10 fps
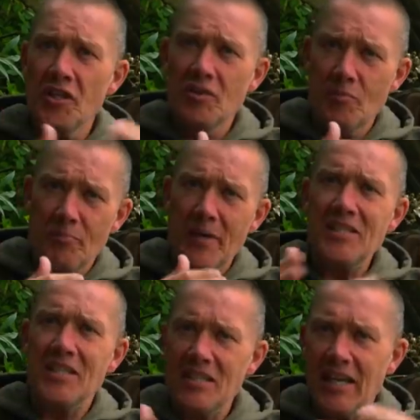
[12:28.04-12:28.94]
these
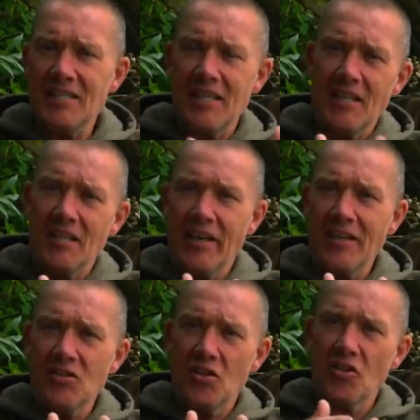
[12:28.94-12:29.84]
busy day ticket
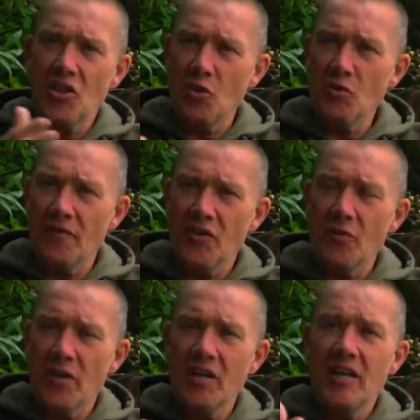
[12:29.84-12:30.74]
lakes that you, the
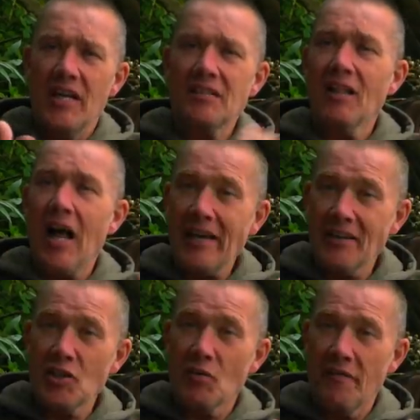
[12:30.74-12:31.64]
viewer, is
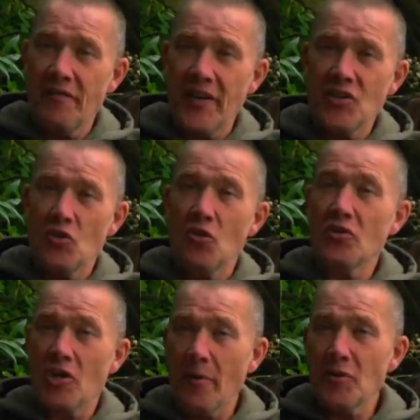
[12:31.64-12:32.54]
likely to have fished or
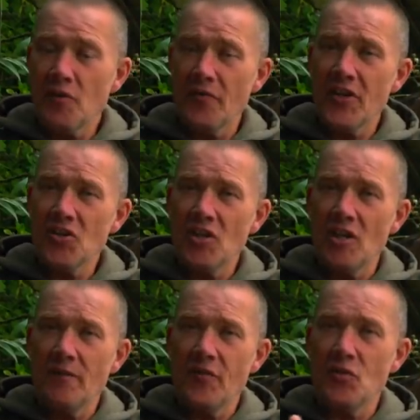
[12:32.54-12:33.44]
is going to fish
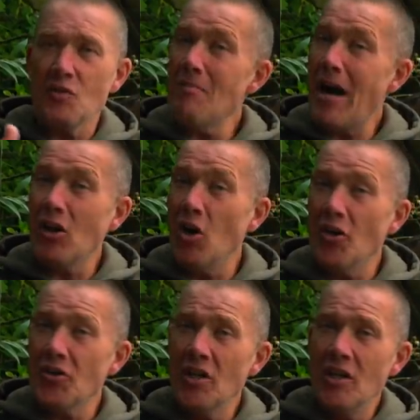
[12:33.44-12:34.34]
in the future.
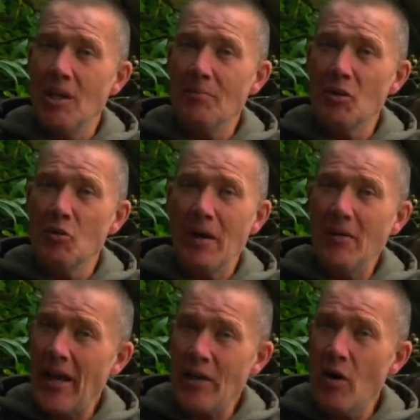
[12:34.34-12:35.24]
Mallard at
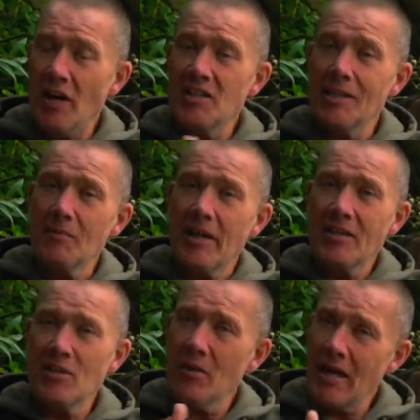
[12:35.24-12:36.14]
Bluebell, they're quite deep
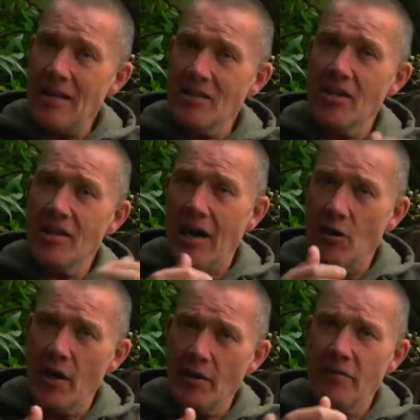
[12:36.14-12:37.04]
lakes. So again, you can get
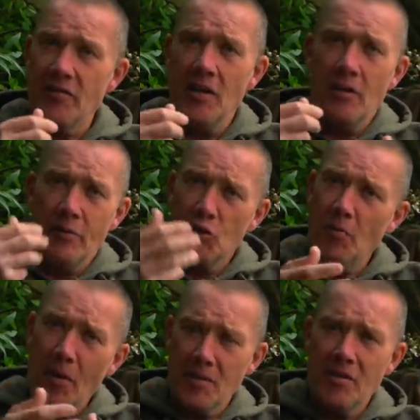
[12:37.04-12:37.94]
away with
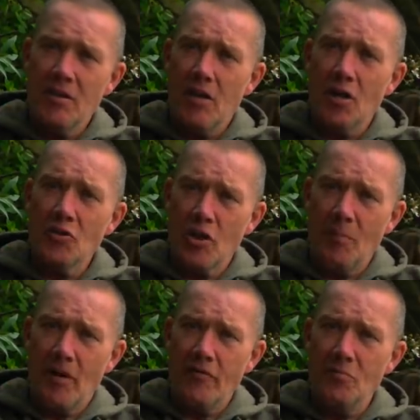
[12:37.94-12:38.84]
spomming on
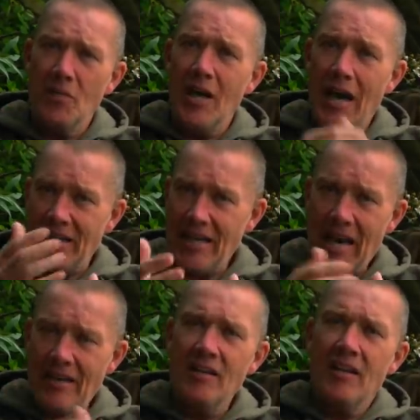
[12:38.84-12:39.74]
top of them. And
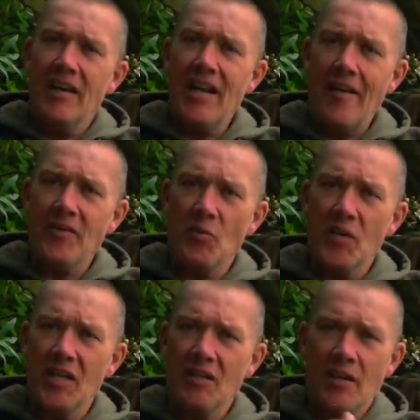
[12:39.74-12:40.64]
again, in heavy
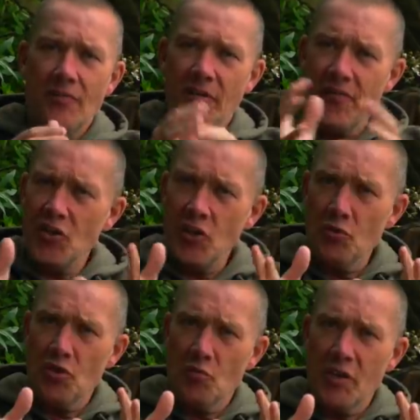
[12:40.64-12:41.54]
weed, the fish
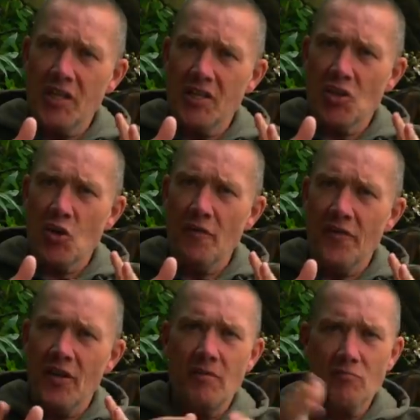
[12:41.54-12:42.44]
use the weed as a
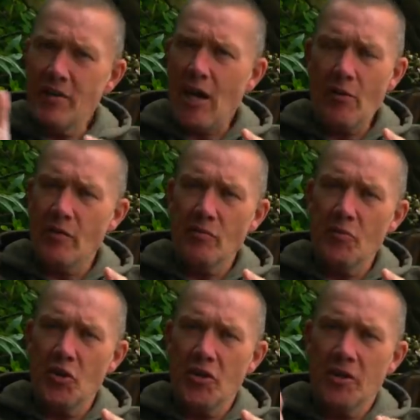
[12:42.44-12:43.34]
cover, get away with
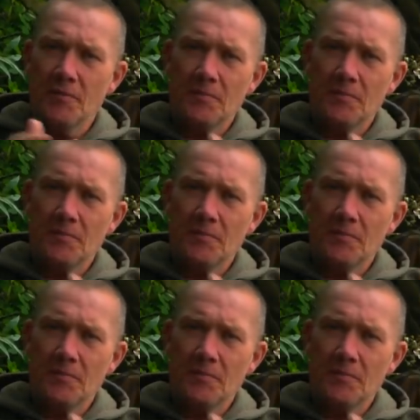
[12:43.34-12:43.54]
murder.